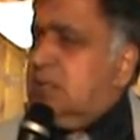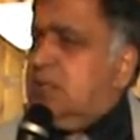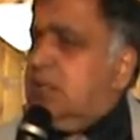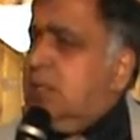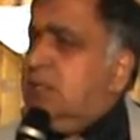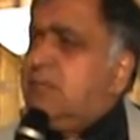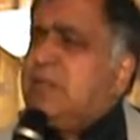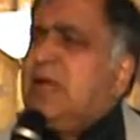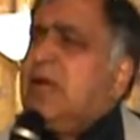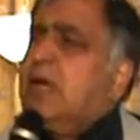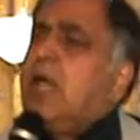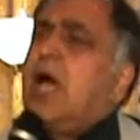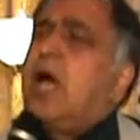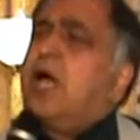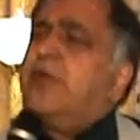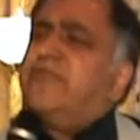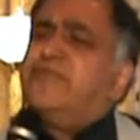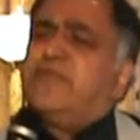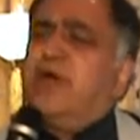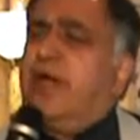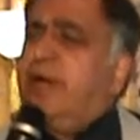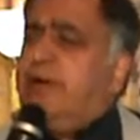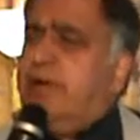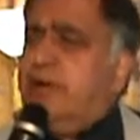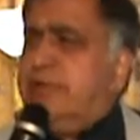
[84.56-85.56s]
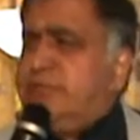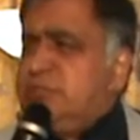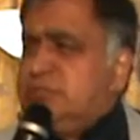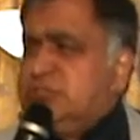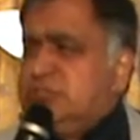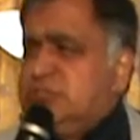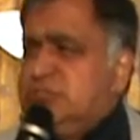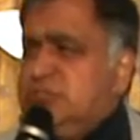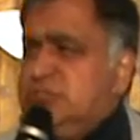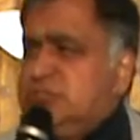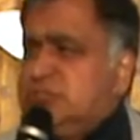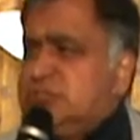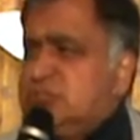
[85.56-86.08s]
In my life, I have never
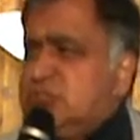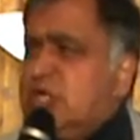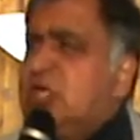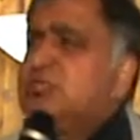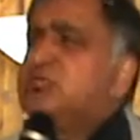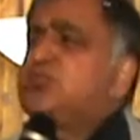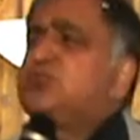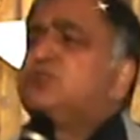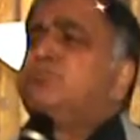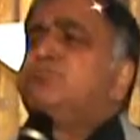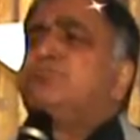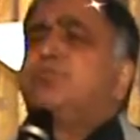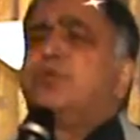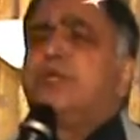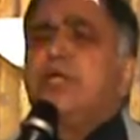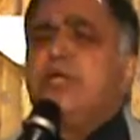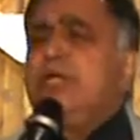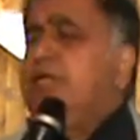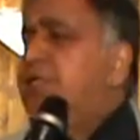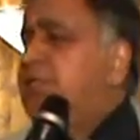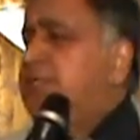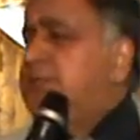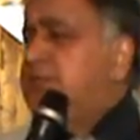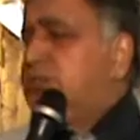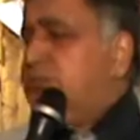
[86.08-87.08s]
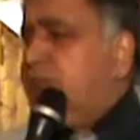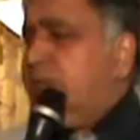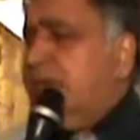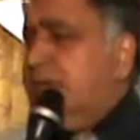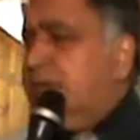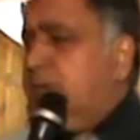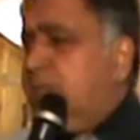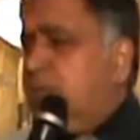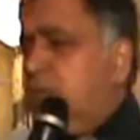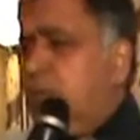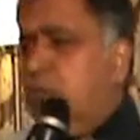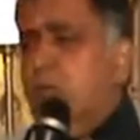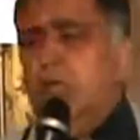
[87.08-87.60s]
seen such brilliant
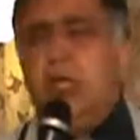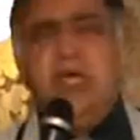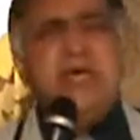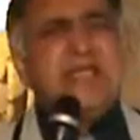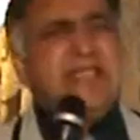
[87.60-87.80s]
rainbow.